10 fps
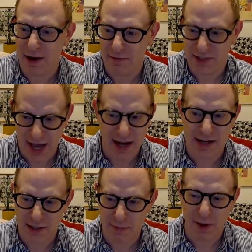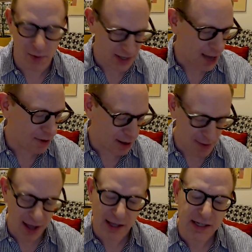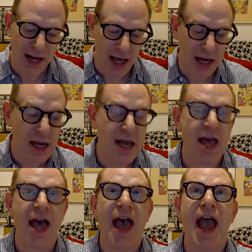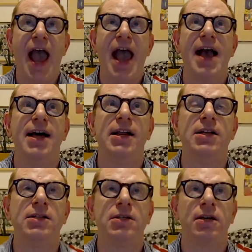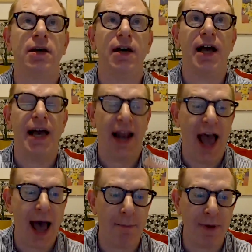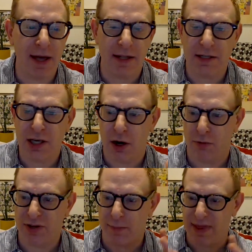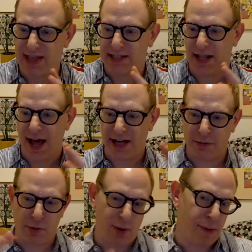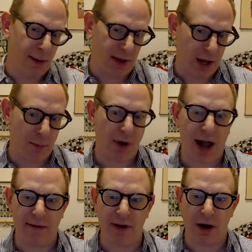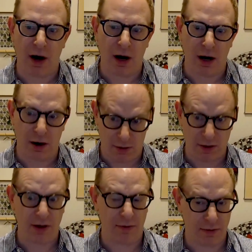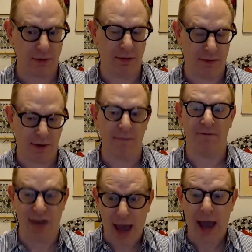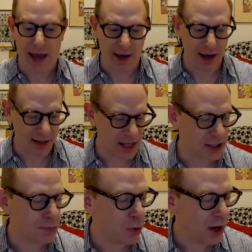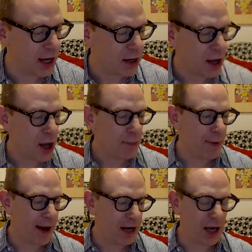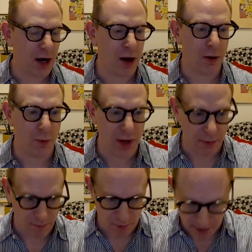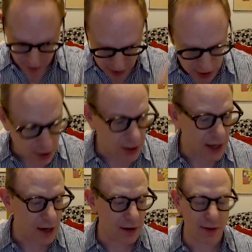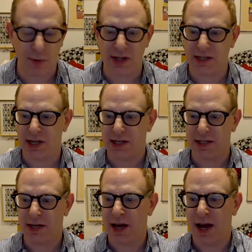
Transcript: of Zionism and what's happening in Palestine. And it happens, some of these lines between public and private are vague at this point. But, we referenced earlier, there was this